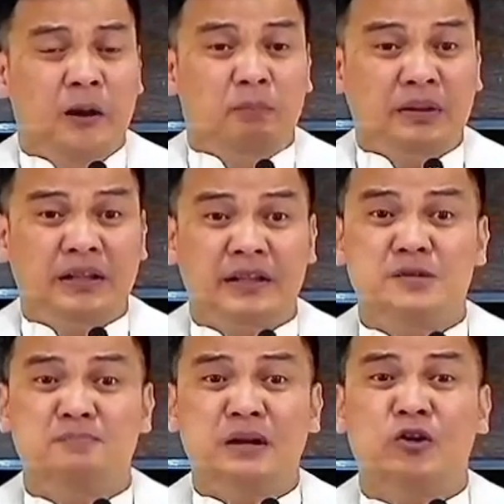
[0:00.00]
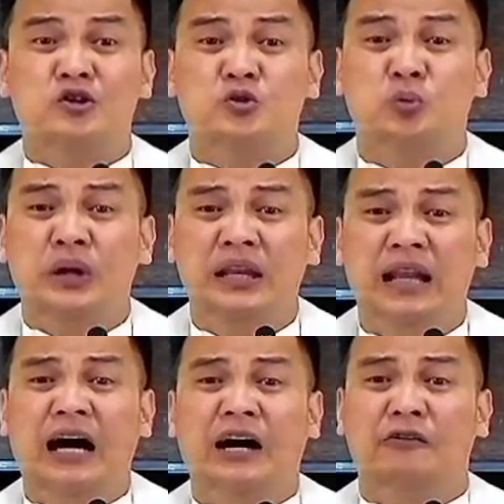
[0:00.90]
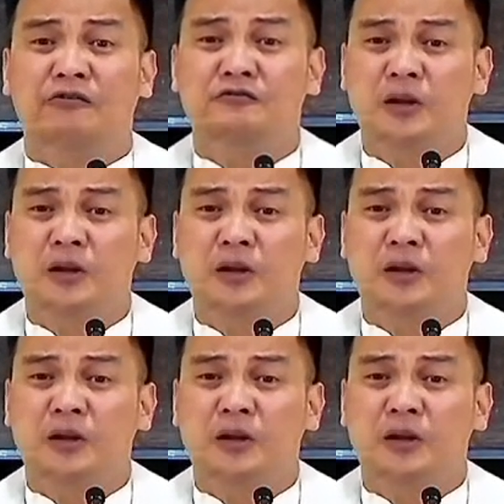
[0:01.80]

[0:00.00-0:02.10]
But it is because we love